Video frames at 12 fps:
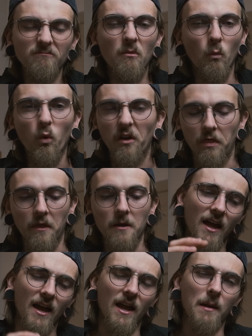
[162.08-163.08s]
worth it.
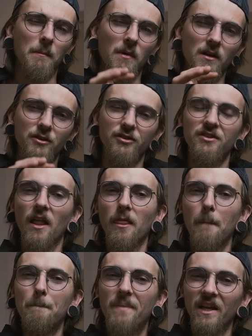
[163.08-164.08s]
I'm just not
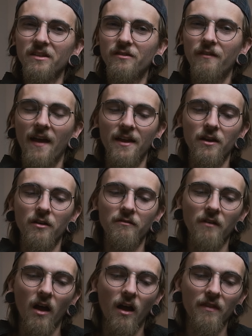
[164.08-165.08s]
the biggest fan
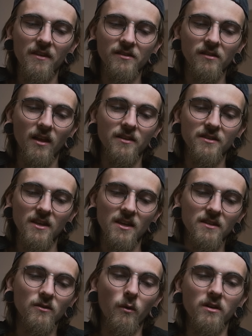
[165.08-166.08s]
of on this lens
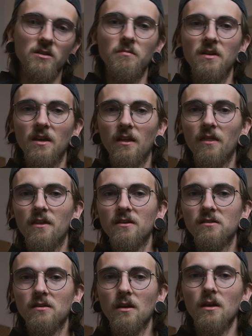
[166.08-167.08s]
is going to be
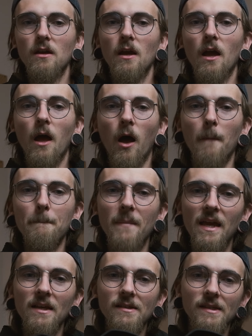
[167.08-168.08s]
this
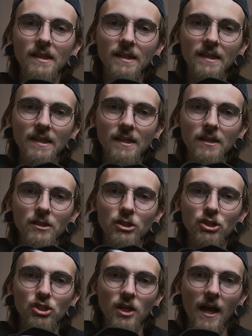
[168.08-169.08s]
amazingly
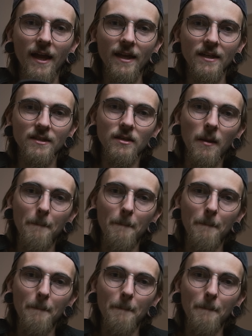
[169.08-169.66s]
giant